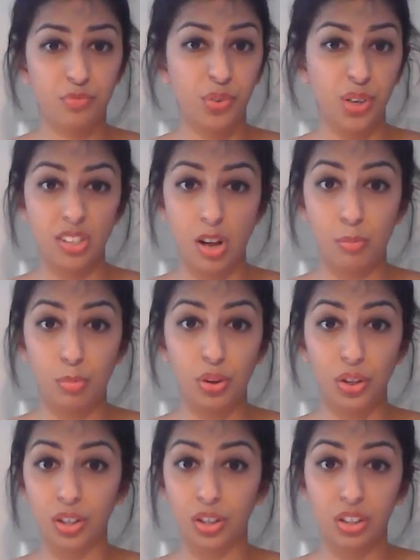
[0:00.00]
for
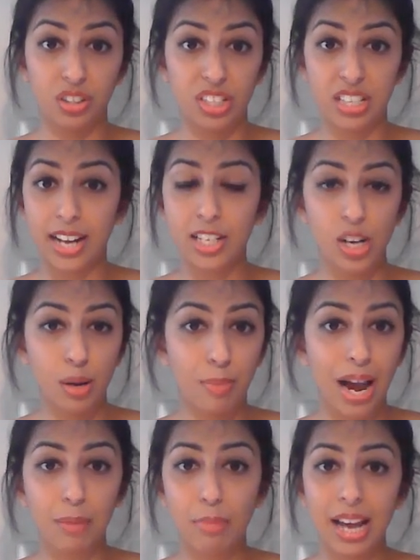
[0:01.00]
example, decide to go
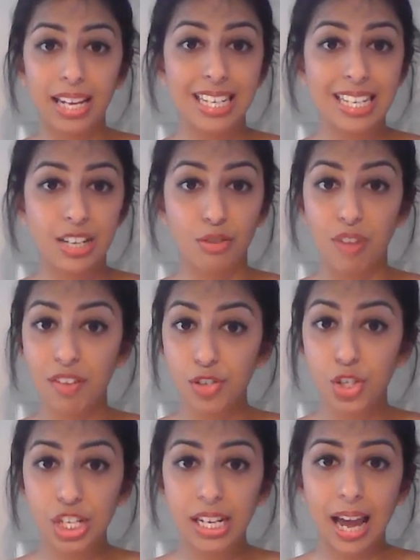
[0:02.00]
backpacking to
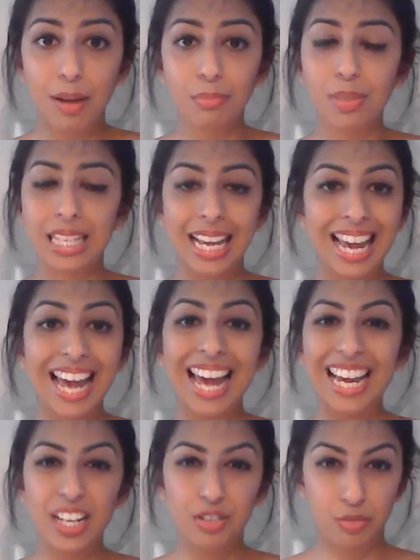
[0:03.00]
refugee camps,
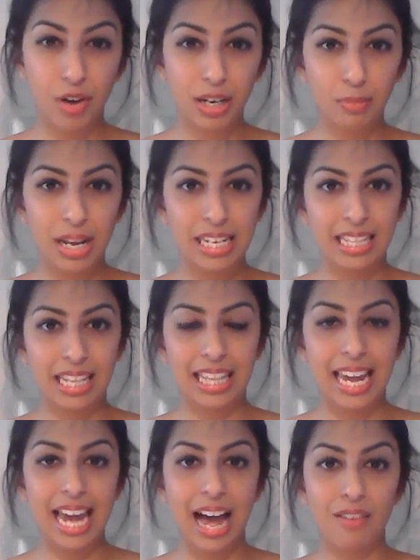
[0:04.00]
it's recommended that
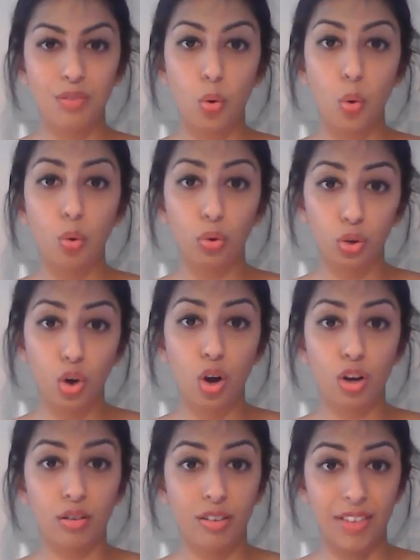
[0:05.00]
they have oral
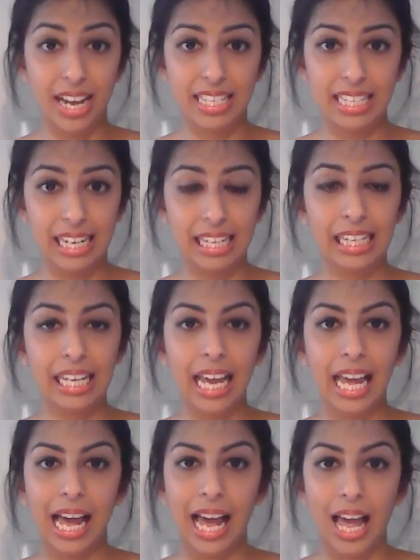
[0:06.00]
cholera vaccine,
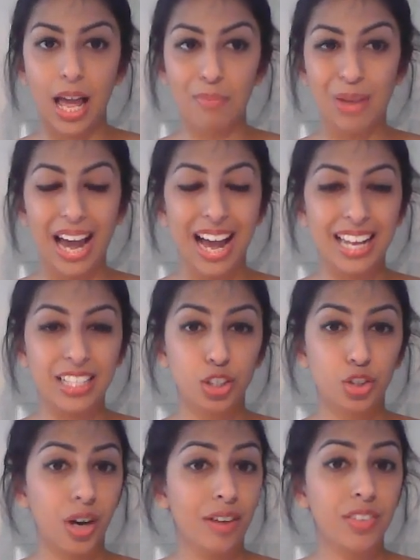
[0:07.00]

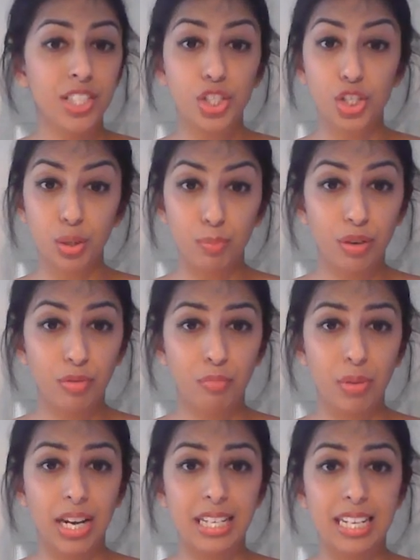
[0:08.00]
and travellers should be
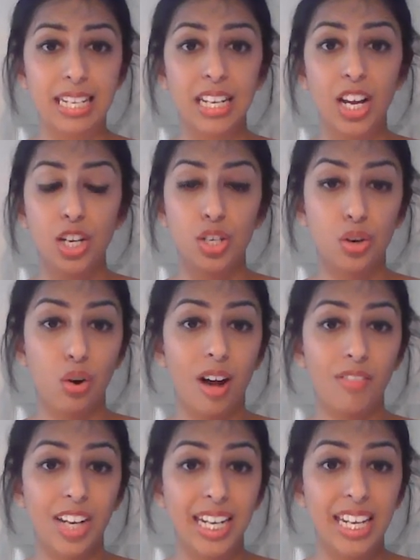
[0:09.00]
reminded to not
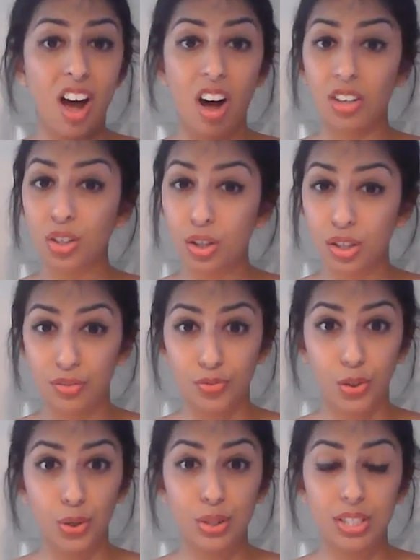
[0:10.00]
have any uncooked
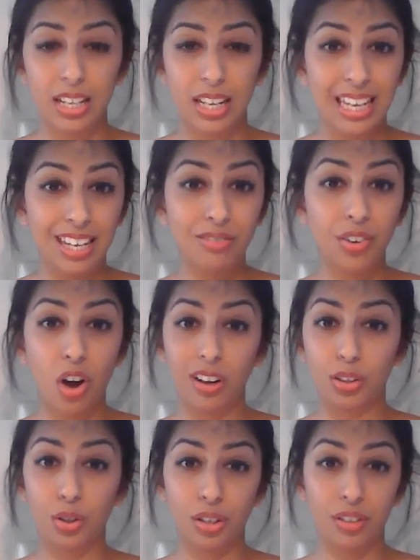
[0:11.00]
foods, even
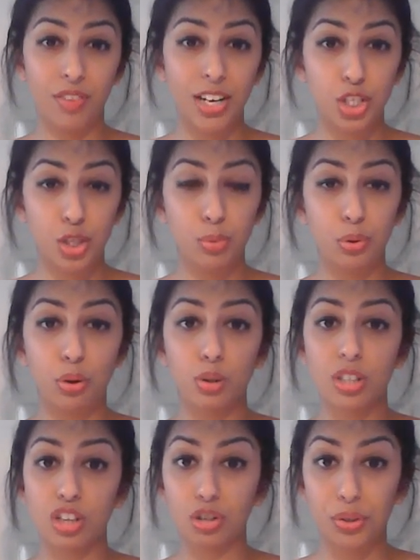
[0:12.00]
uncooked
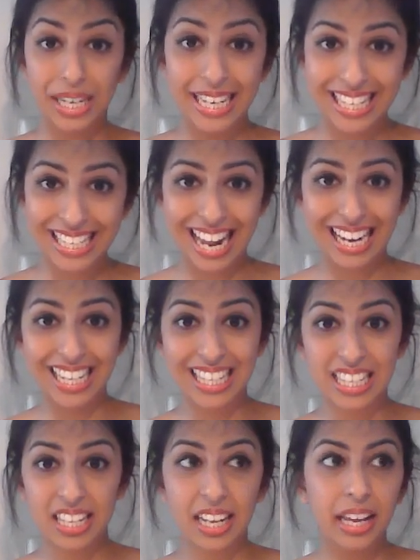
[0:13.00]
vegetables, green
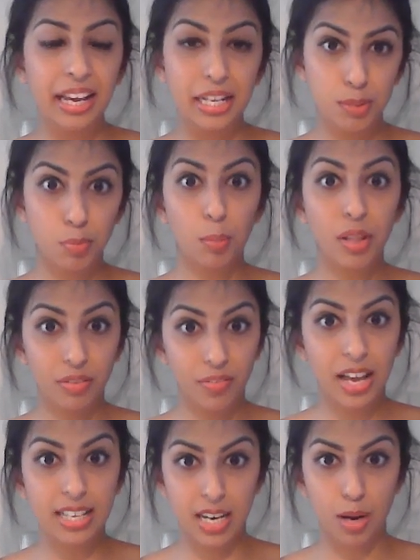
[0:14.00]
salads. It's probably the
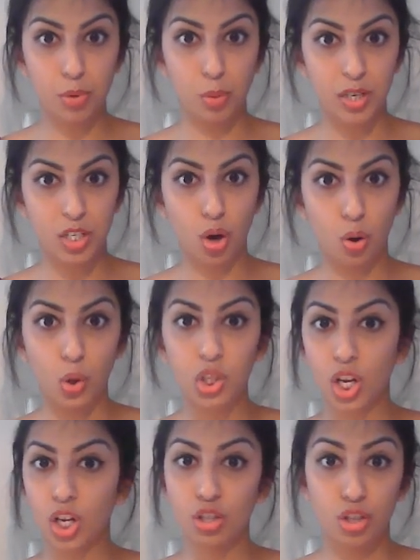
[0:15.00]
first time you'll be told,
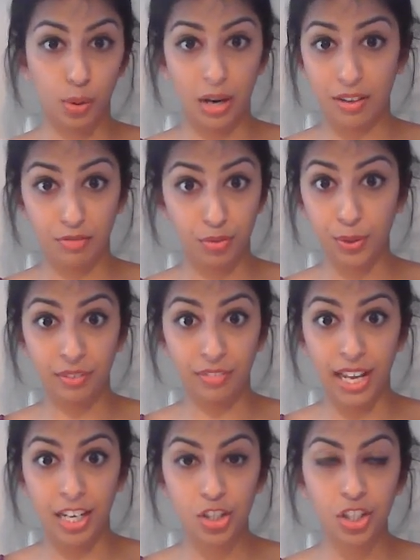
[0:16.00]
don't have fruit and
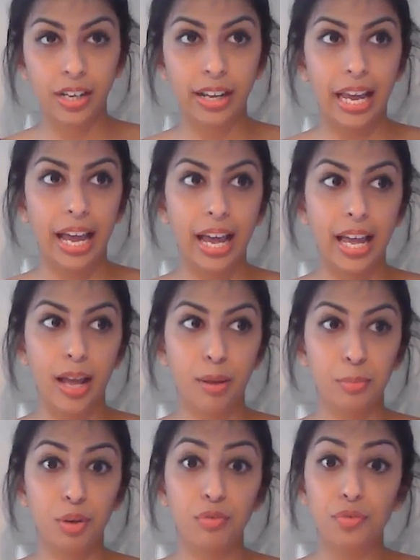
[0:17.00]
veg.
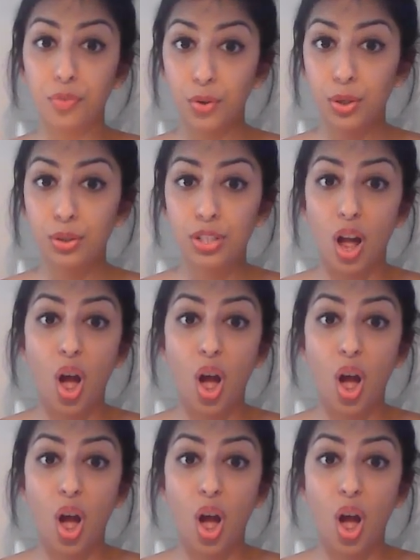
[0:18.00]
Fruit,